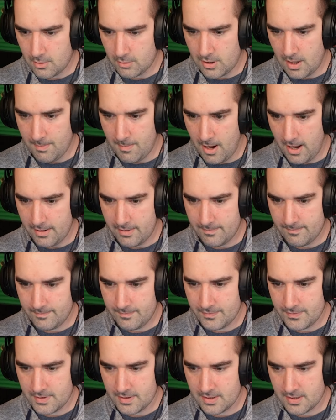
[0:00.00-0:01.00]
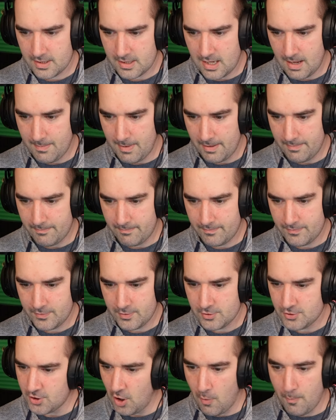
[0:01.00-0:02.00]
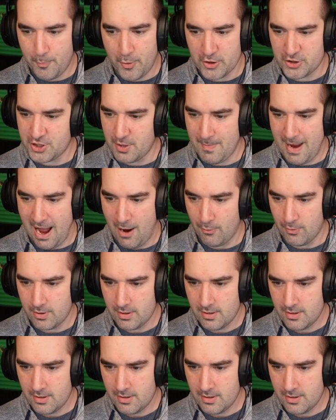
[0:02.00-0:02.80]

Oh, come on. Come on. Don't push him out.